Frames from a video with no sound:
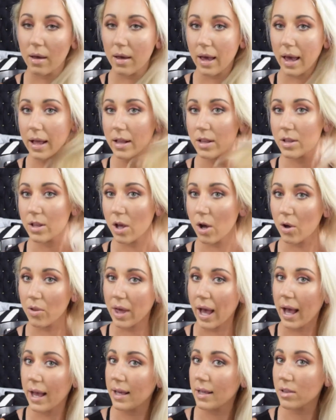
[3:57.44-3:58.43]
And so
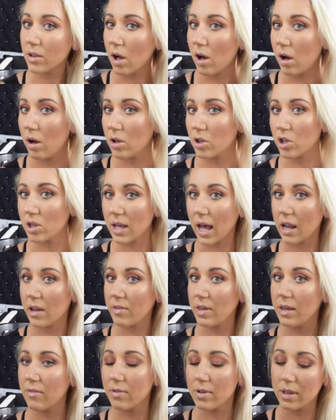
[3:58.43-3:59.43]
that is all just kind of
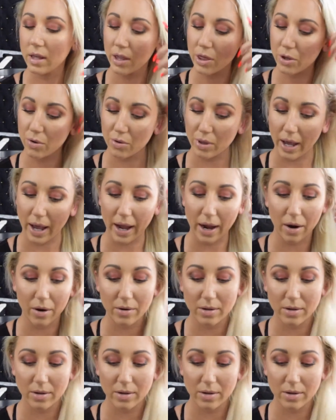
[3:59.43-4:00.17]
evenly through the hair